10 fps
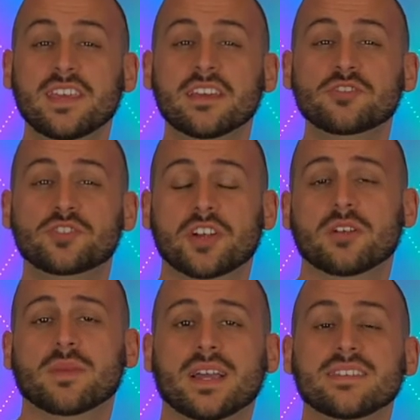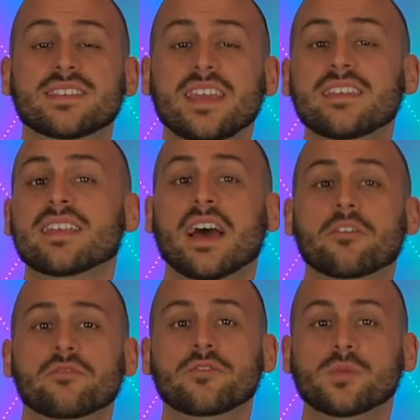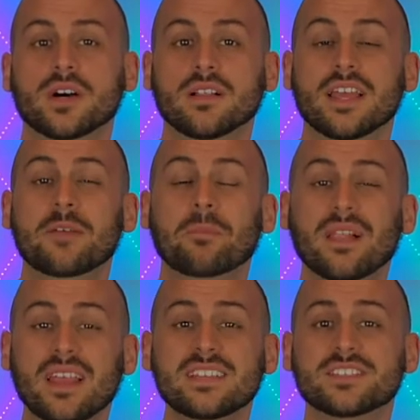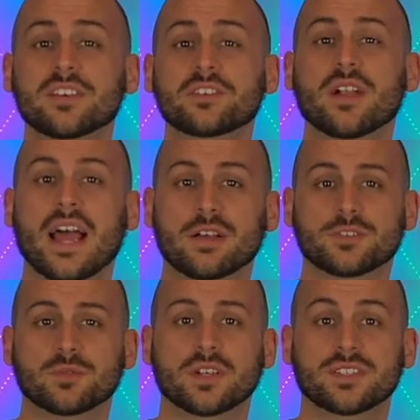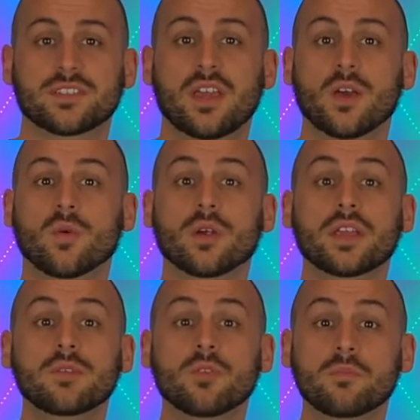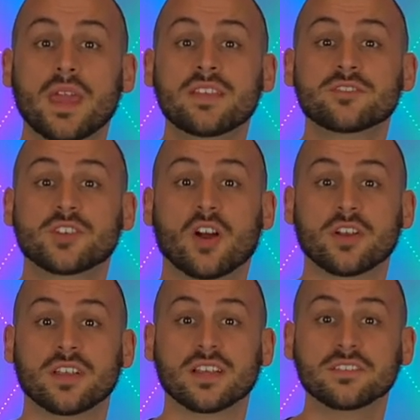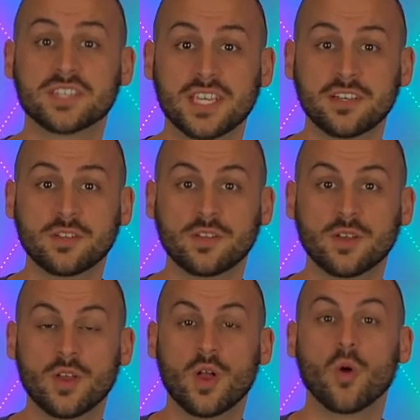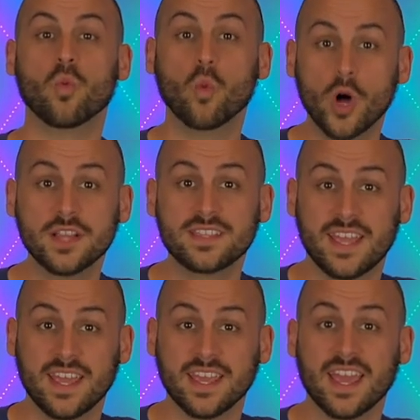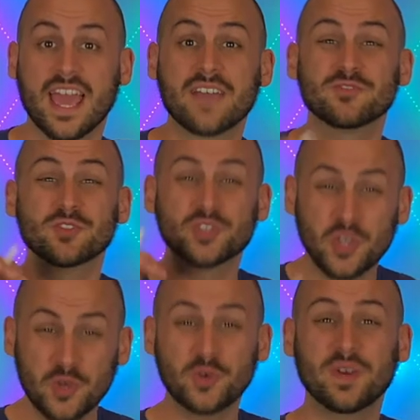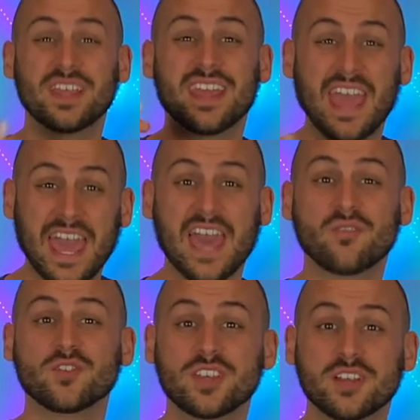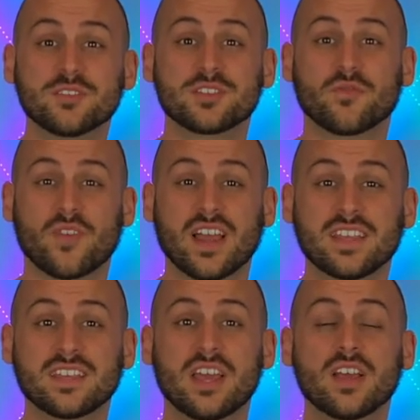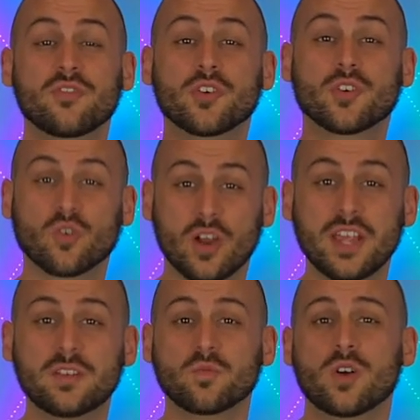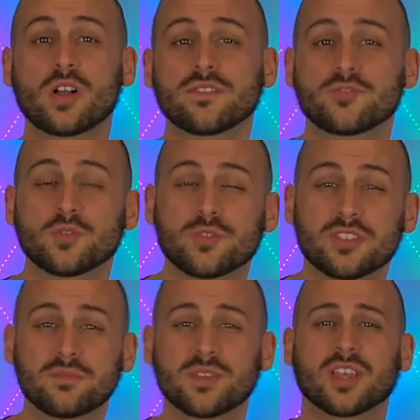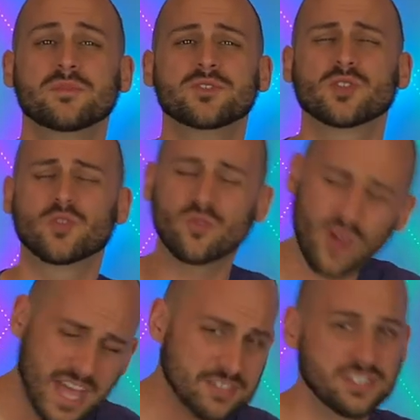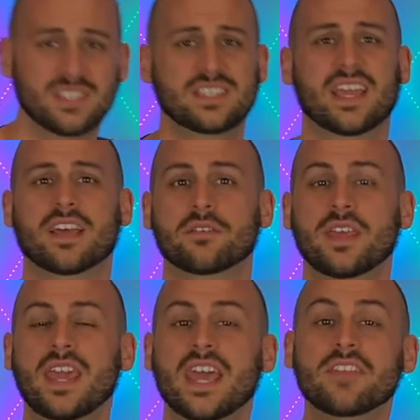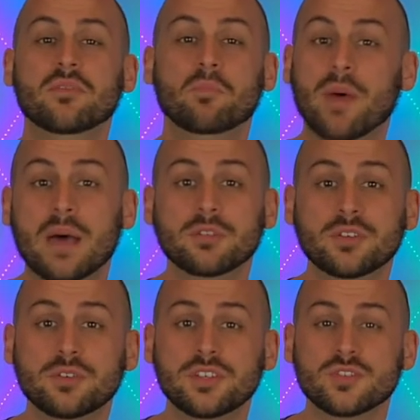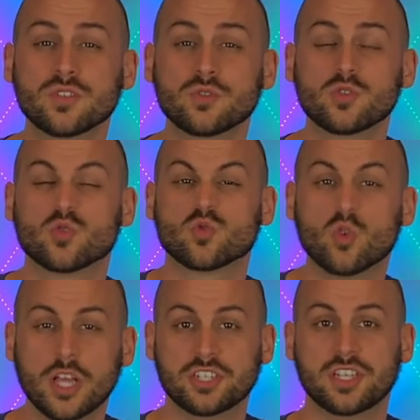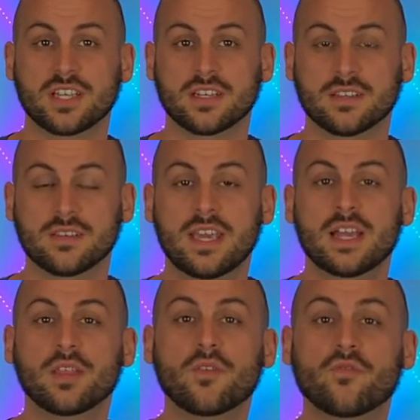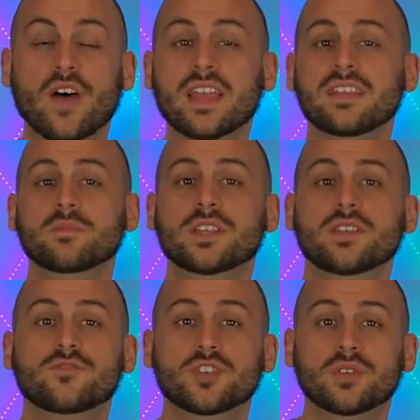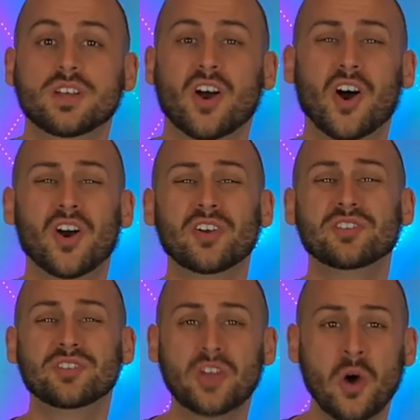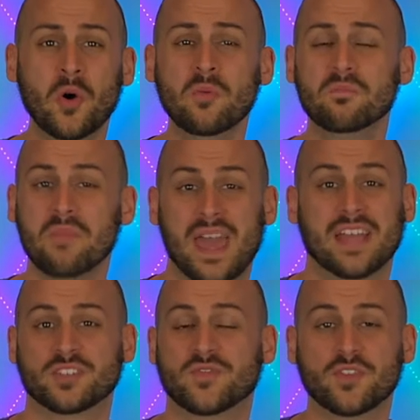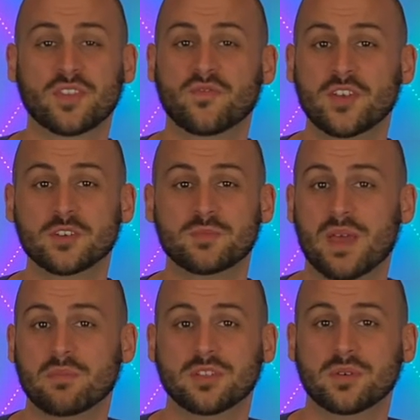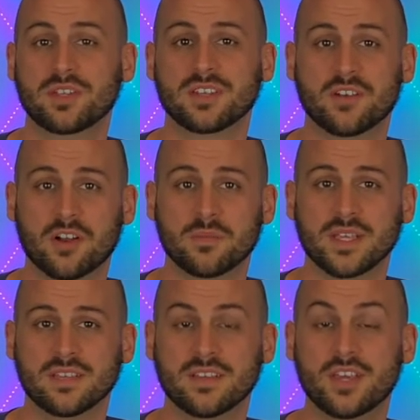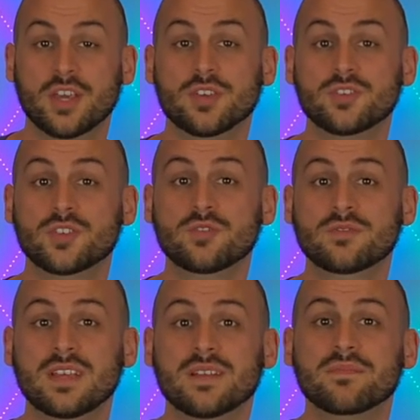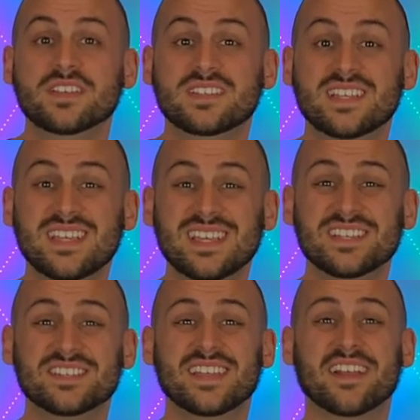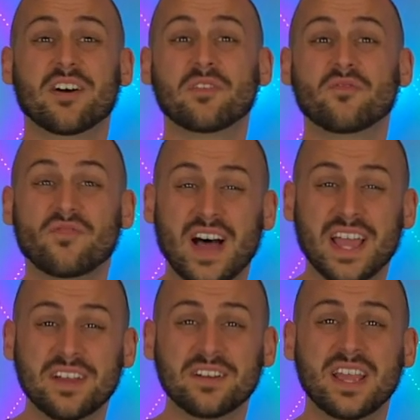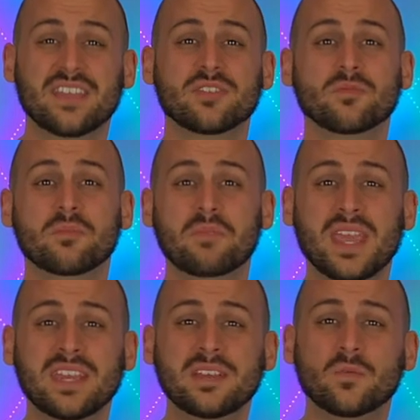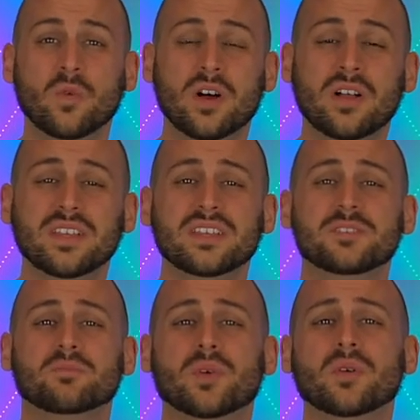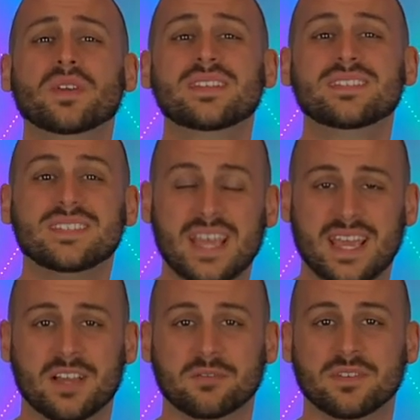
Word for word: has Jeremiah taken out of the well and placed under house arrest, where he remains guarded until one day, after two and a half years of fighting, the Great Wall of Jerusalem comes crashing down, and the Babylonian soldiers rush in the fighting men of Judah are no match for the fierce Babylonian army. Soon, the city is set on fire and the remaining wall is broken down.